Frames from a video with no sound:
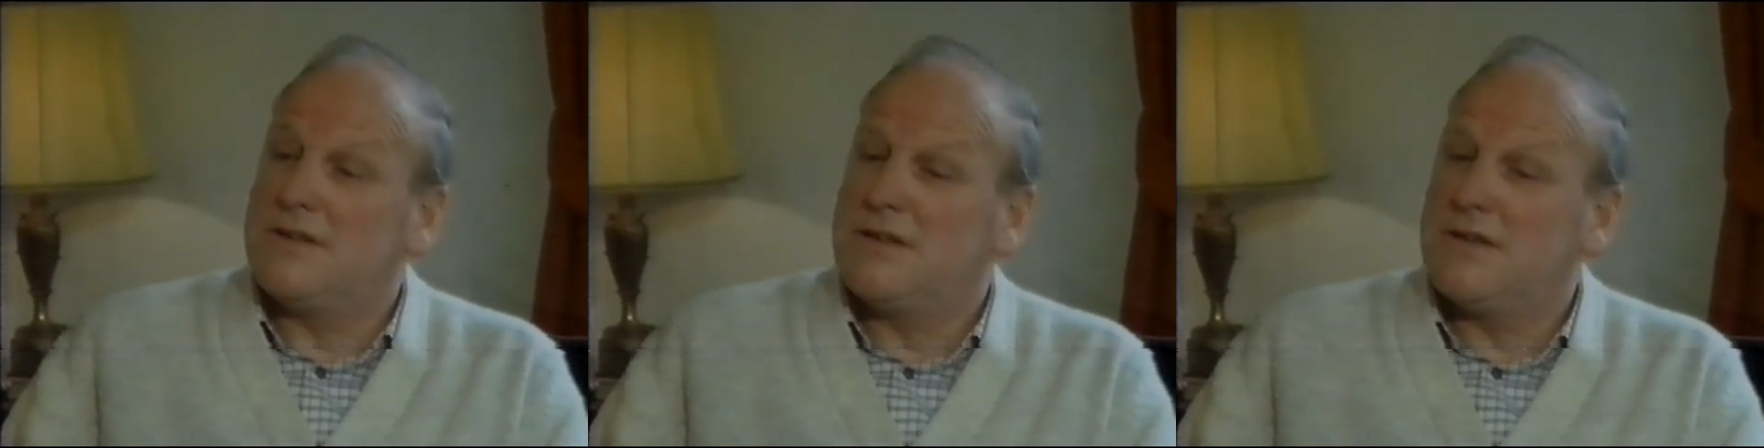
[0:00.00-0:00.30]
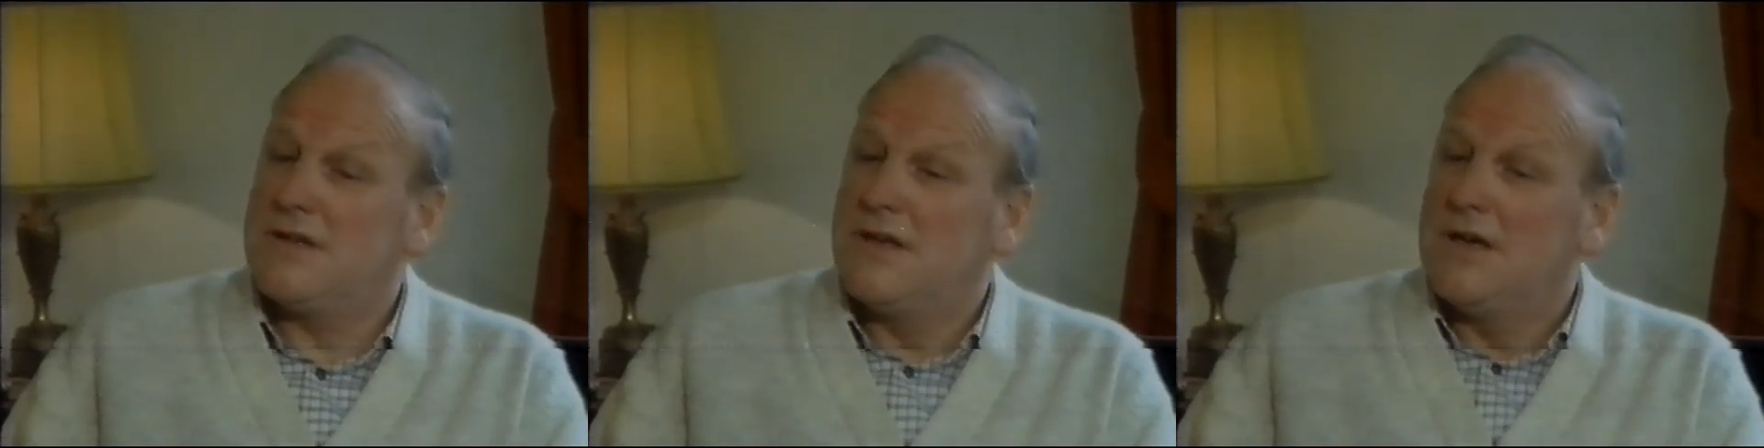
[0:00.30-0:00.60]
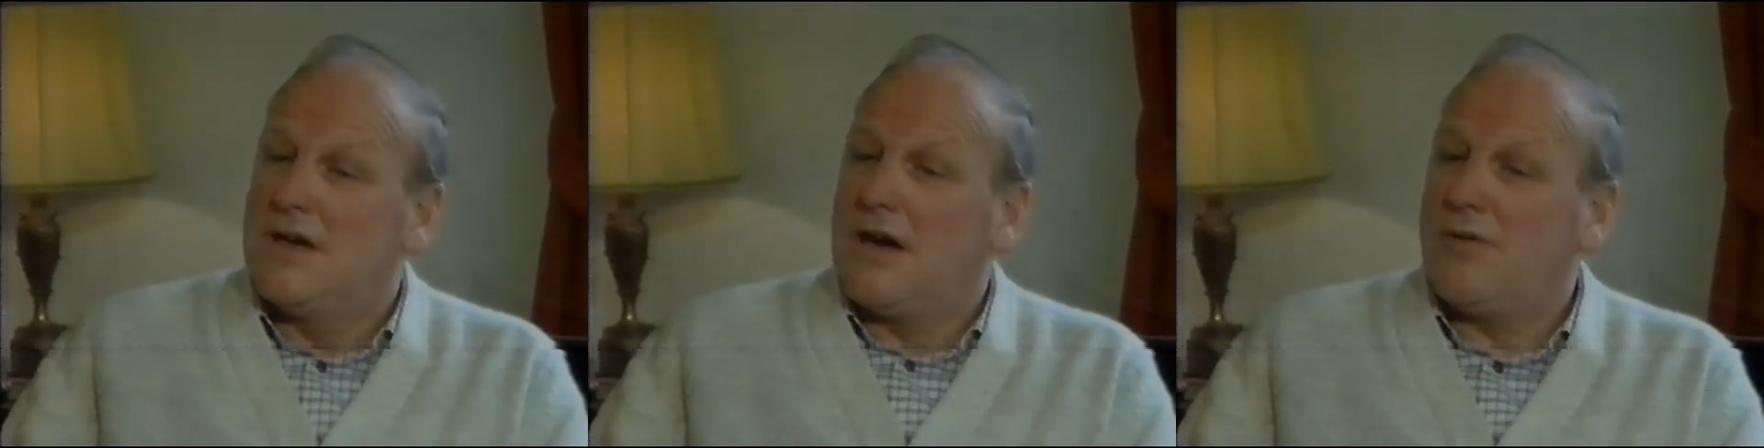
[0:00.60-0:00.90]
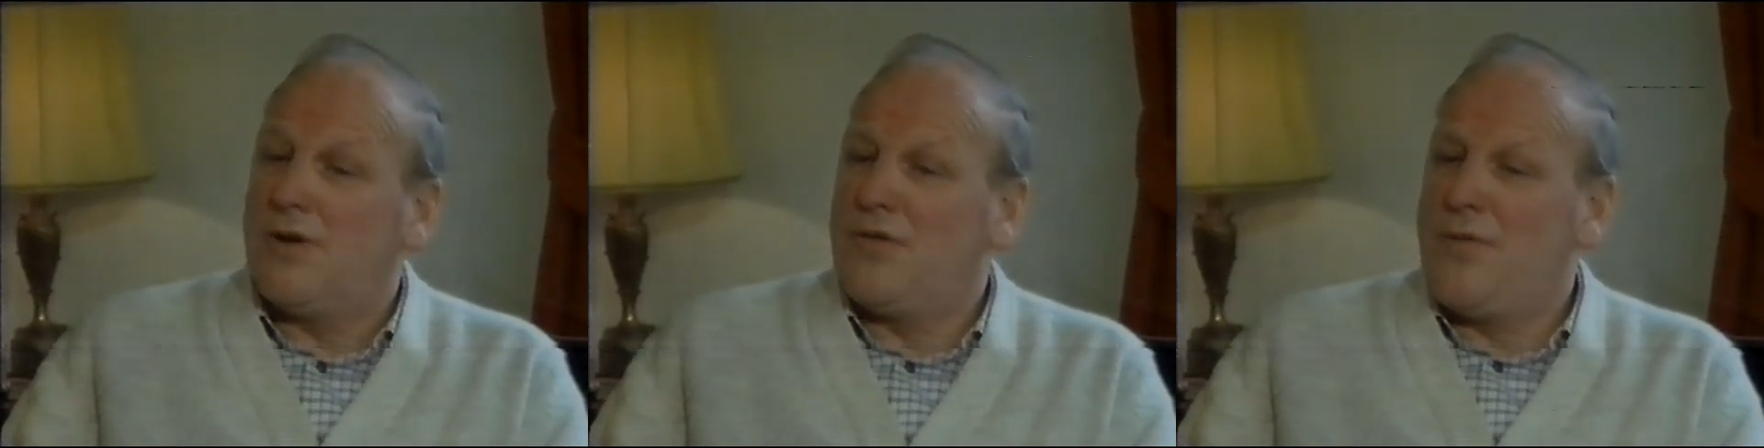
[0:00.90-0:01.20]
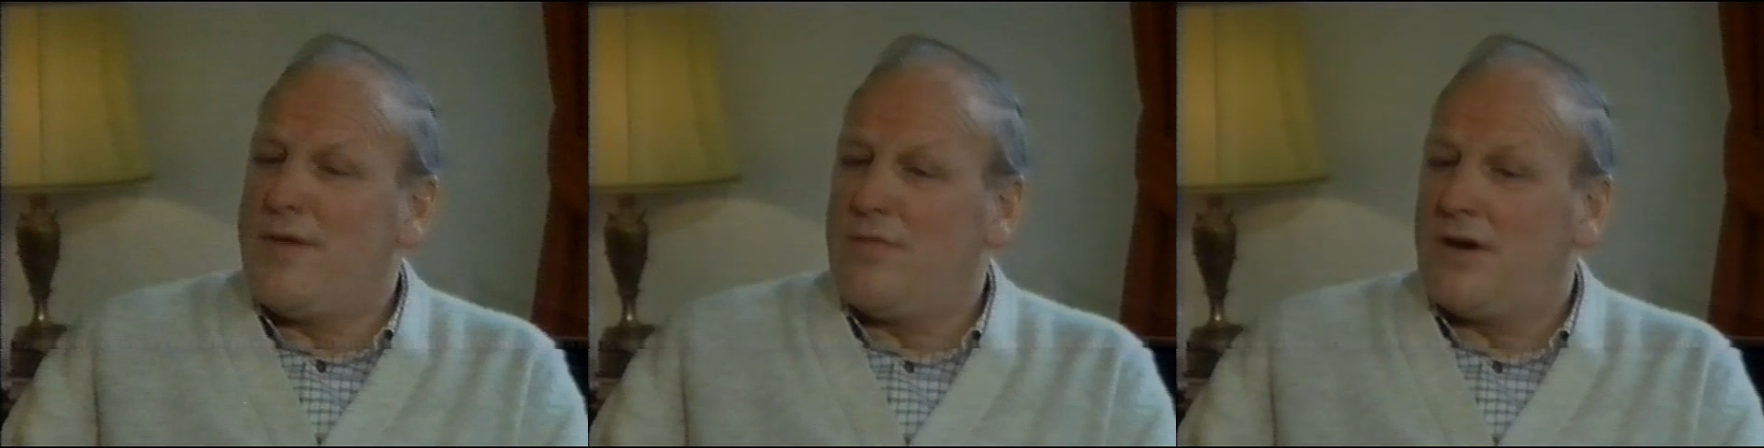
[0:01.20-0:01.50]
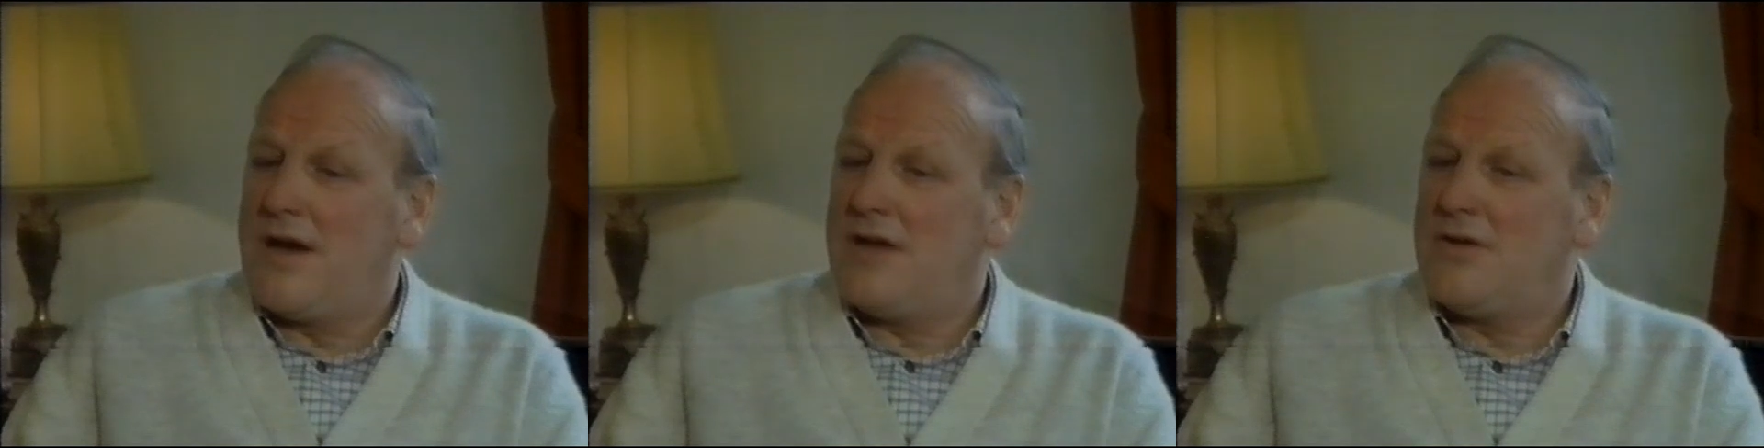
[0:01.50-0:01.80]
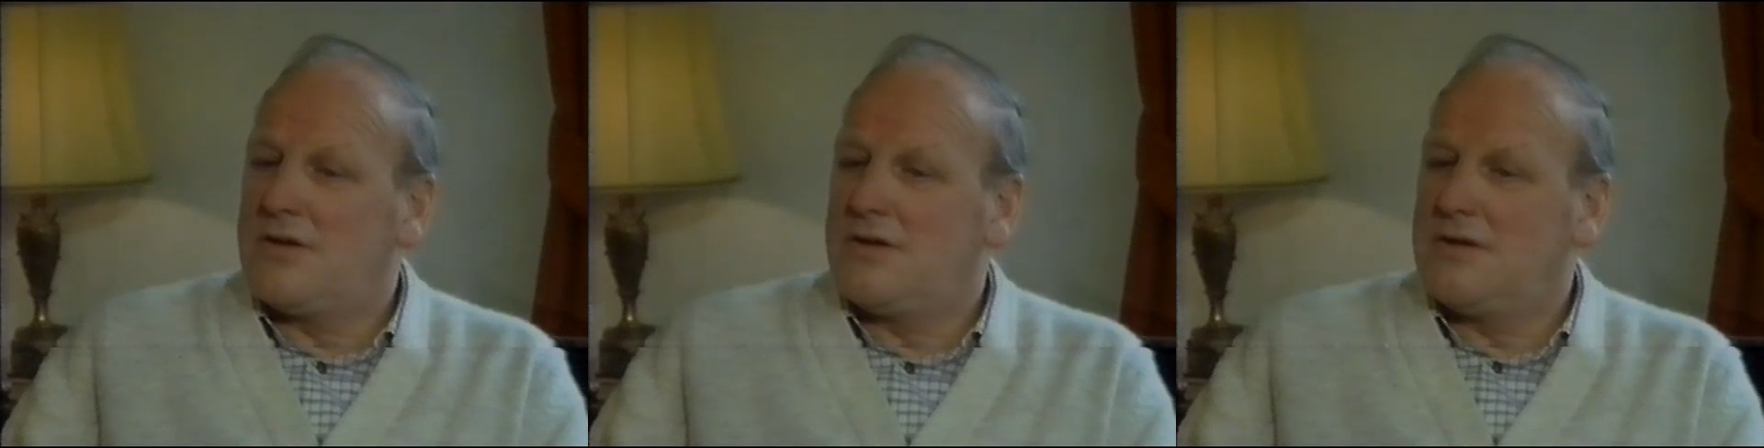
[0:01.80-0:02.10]
And uh, I well remember
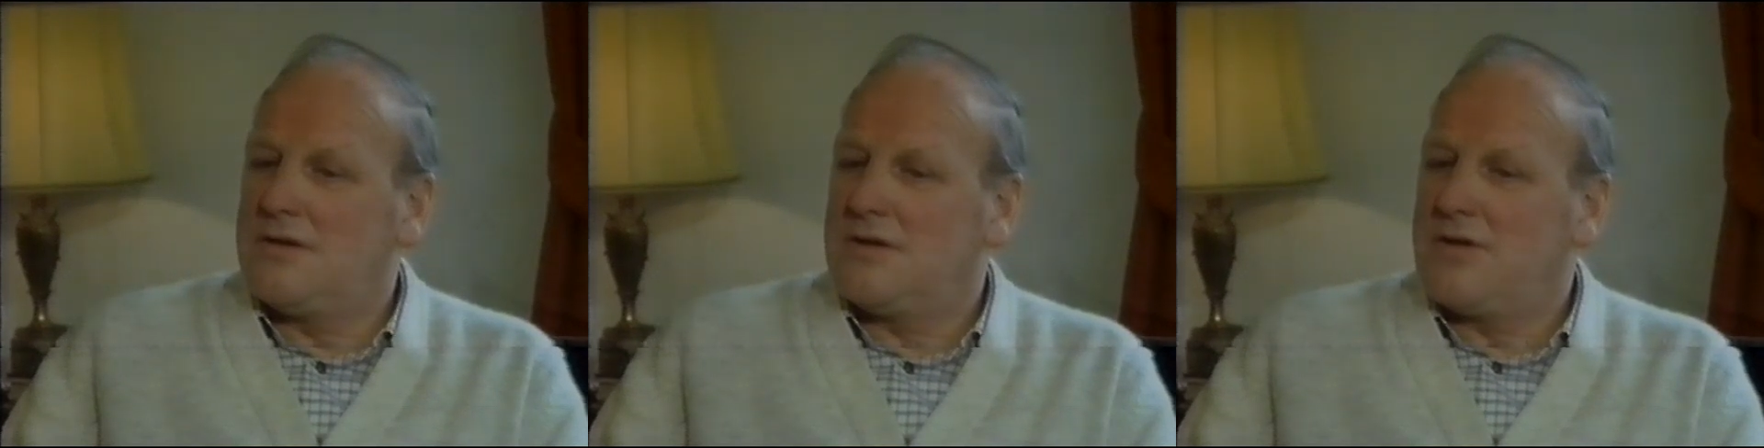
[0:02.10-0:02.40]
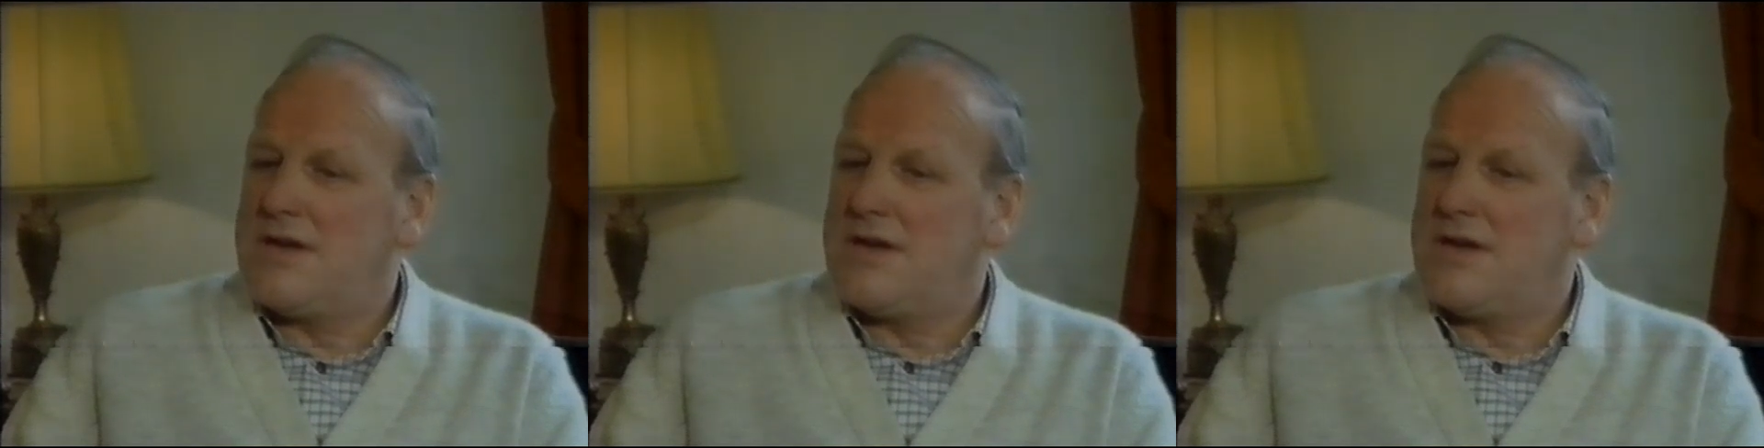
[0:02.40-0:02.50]
I owed a,